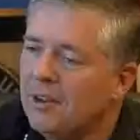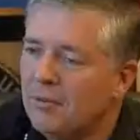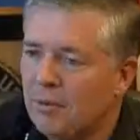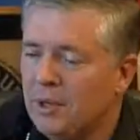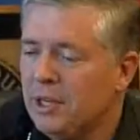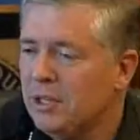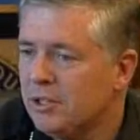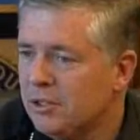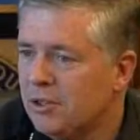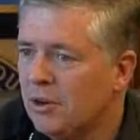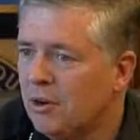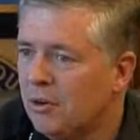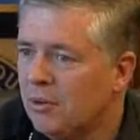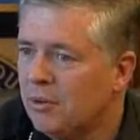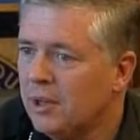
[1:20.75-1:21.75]
if we can
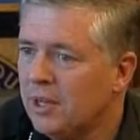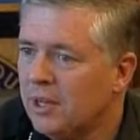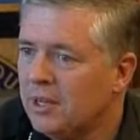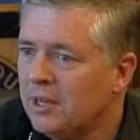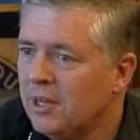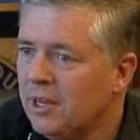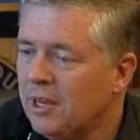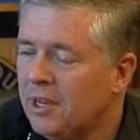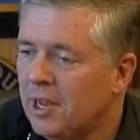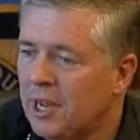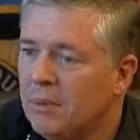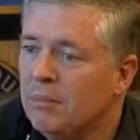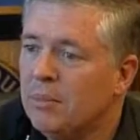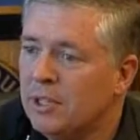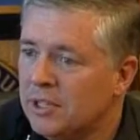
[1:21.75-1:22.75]
show that a, a,
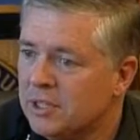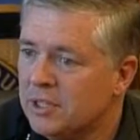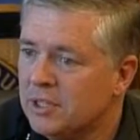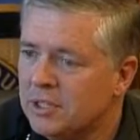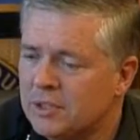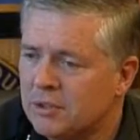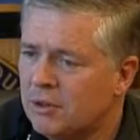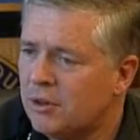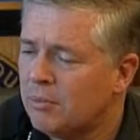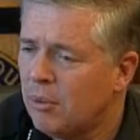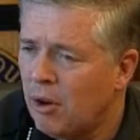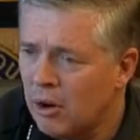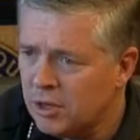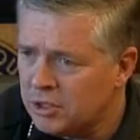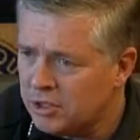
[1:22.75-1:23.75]
business or a
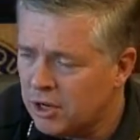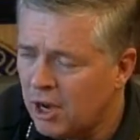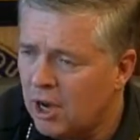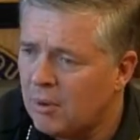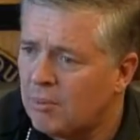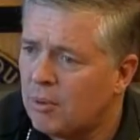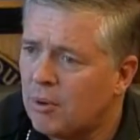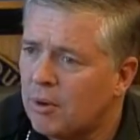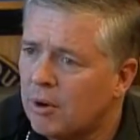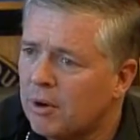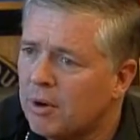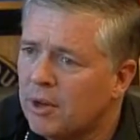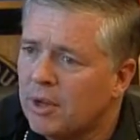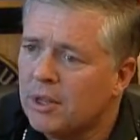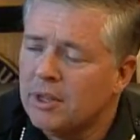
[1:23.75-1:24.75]
pawn shop or
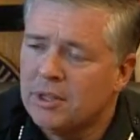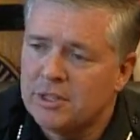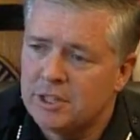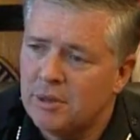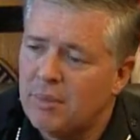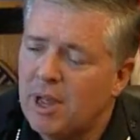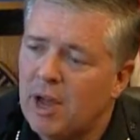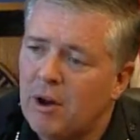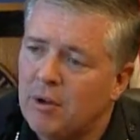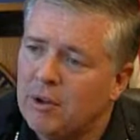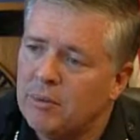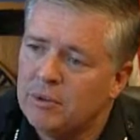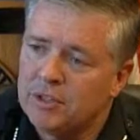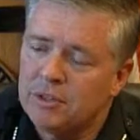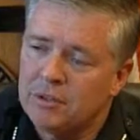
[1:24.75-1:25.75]
somehow it
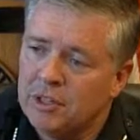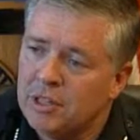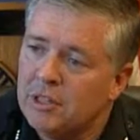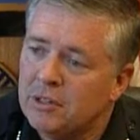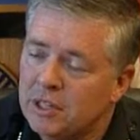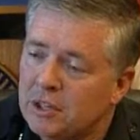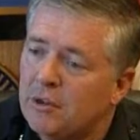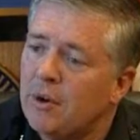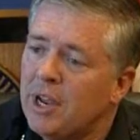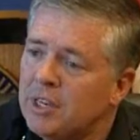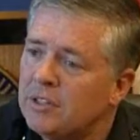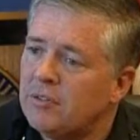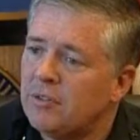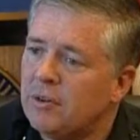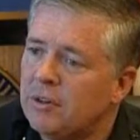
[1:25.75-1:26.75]
was illegally
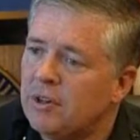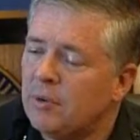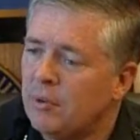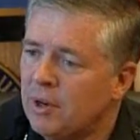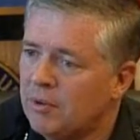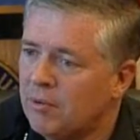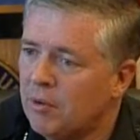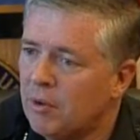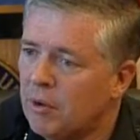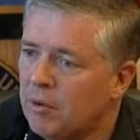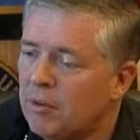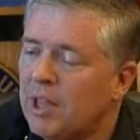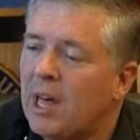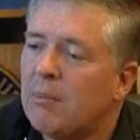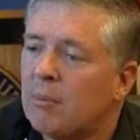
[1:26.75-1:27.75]
transferred to Renfro,
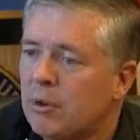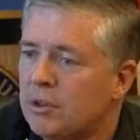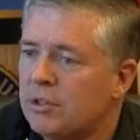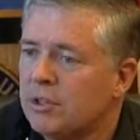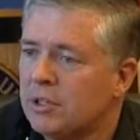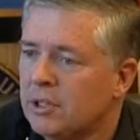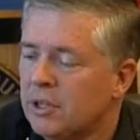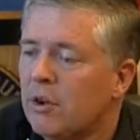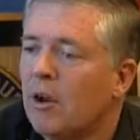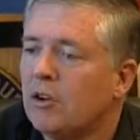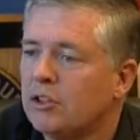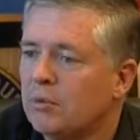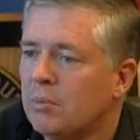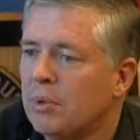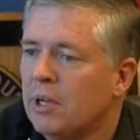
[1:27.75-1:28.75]
that person could
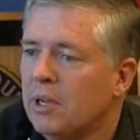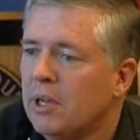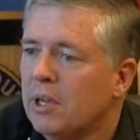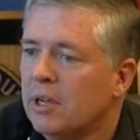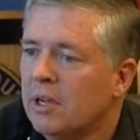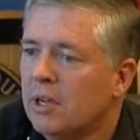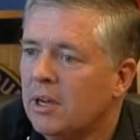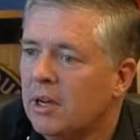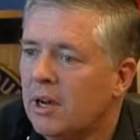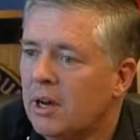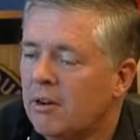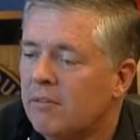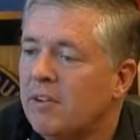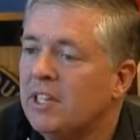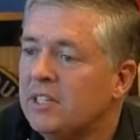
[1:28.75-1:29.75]
also be uh,
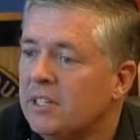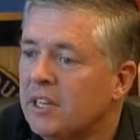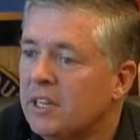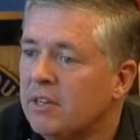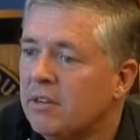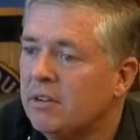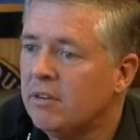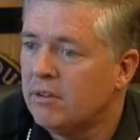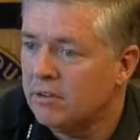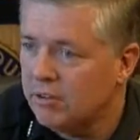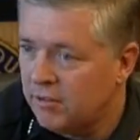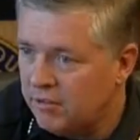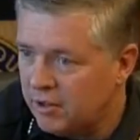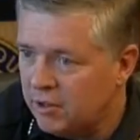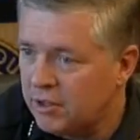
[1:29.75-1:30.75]
facing
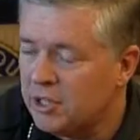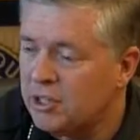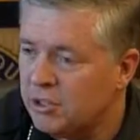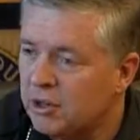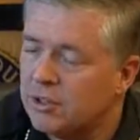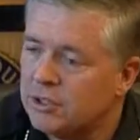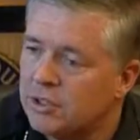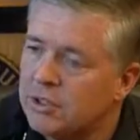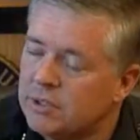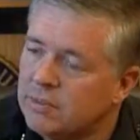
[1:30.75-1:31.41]
felony charges.